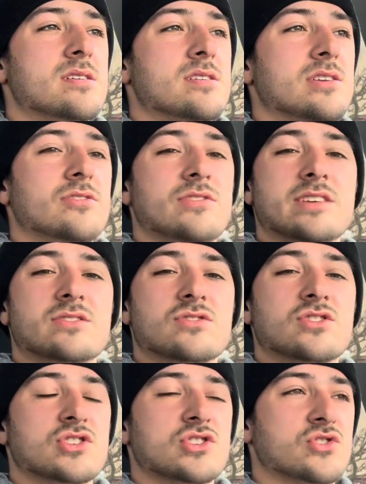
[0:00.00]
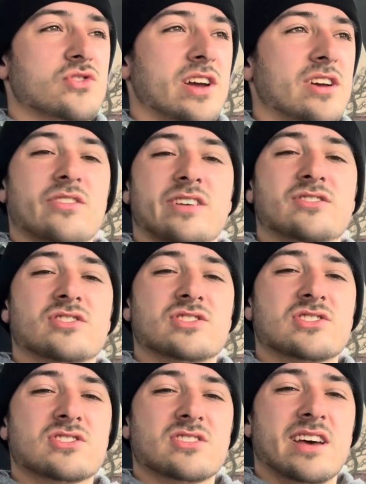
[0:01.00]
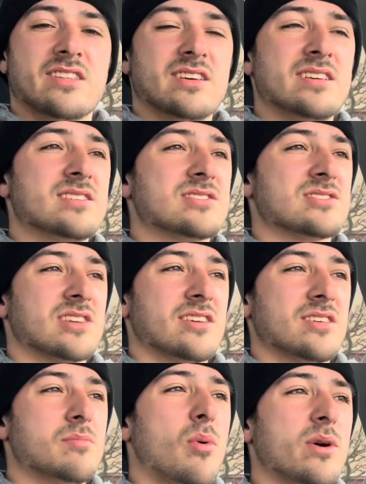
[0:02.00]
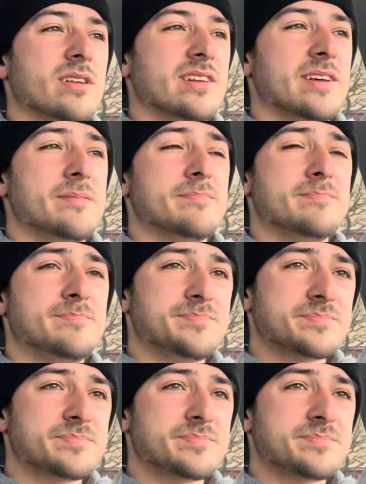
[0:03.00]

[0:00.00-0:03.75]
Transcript: Your knees are just straight or like just slightly pointed in.